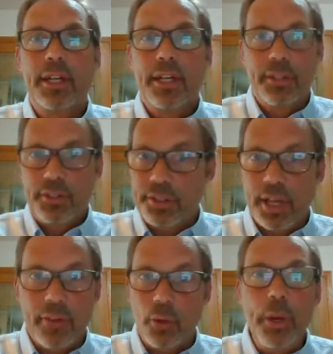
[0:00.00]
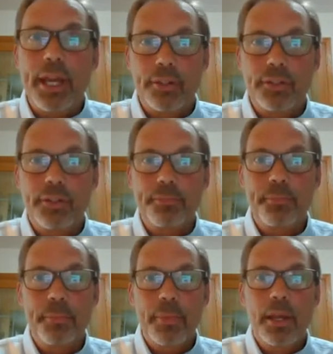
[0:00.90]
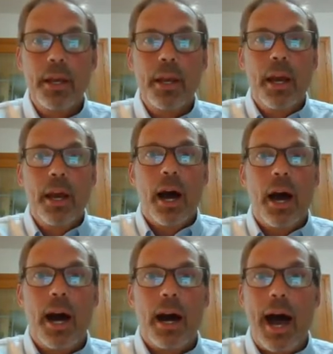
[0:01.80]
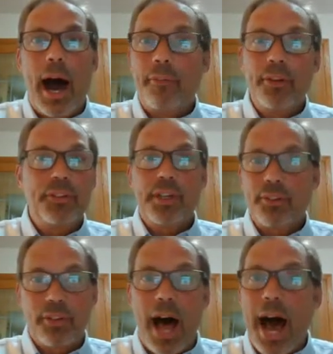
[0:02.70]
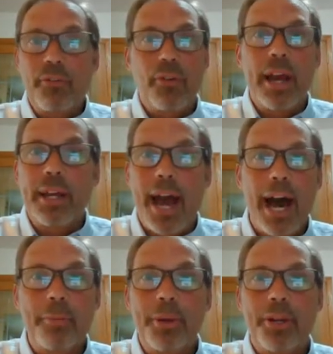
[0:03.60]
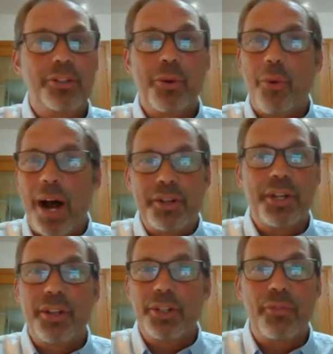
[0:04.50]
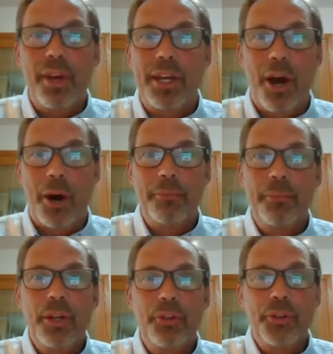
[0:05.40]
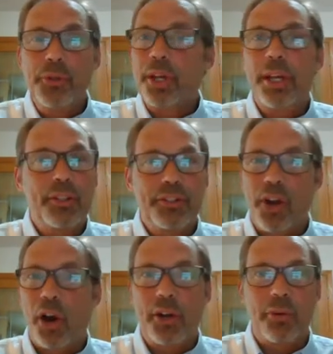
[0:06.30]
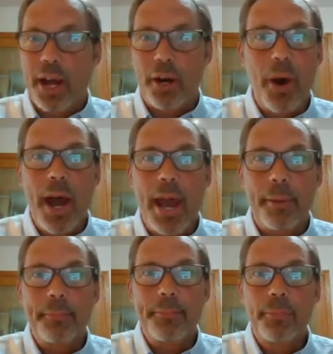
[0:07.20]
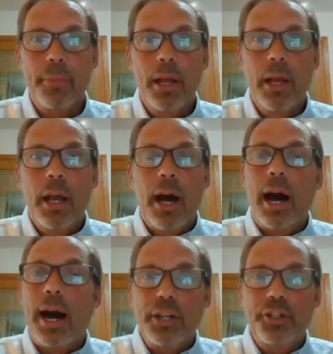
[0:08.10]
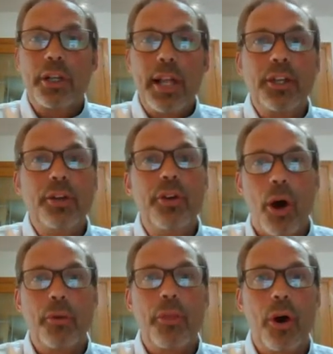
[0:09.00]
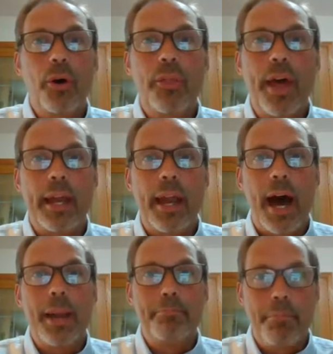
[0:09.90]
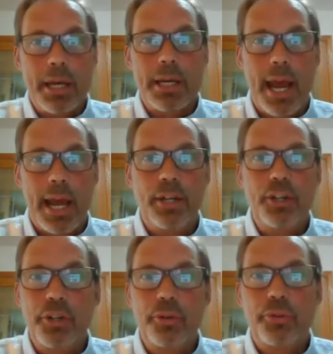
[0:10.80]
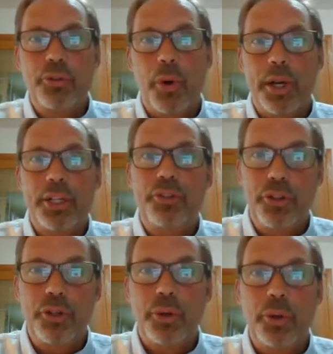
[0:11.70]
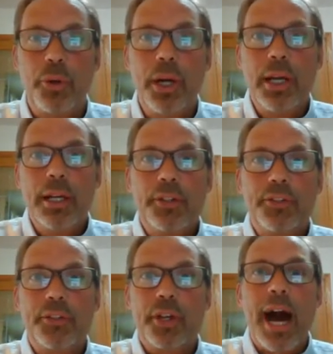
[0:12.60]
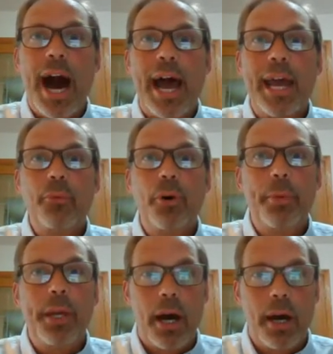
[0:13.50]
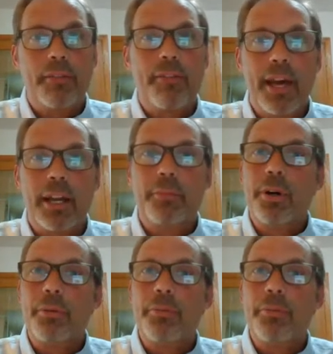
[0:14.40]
7 weeks. Obviously, it's live right now because you're watching this video, so you can get started right away. I should let you know, though, that on Monday, June 22, Sakai will be unavailable